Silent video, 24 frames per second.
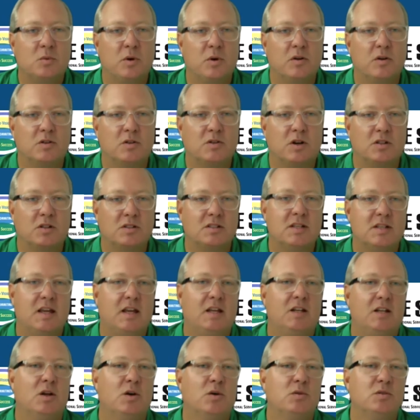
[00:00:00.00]
We were taught to
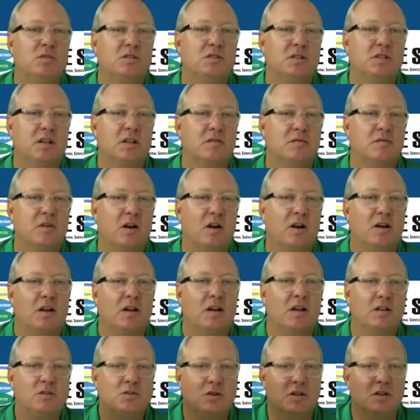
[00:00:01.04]
take notes in a very
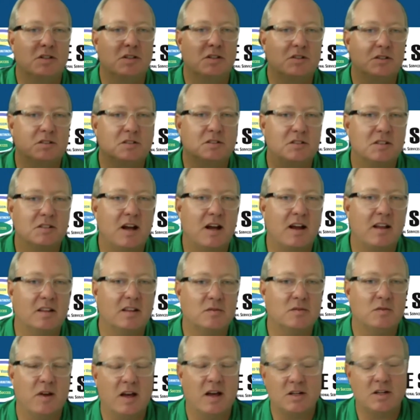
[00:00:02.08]
traditional style and
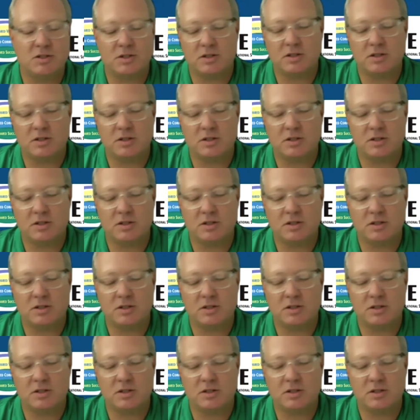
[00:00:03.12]
fashion.